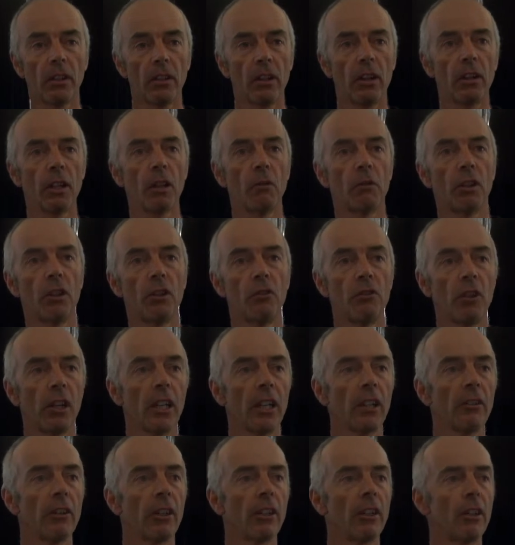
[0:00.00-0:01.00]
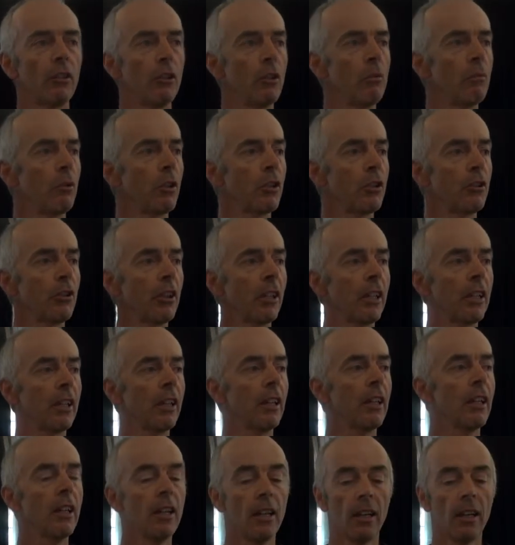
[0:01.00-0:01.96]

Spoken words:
turned up their drilling rig to do more drilling.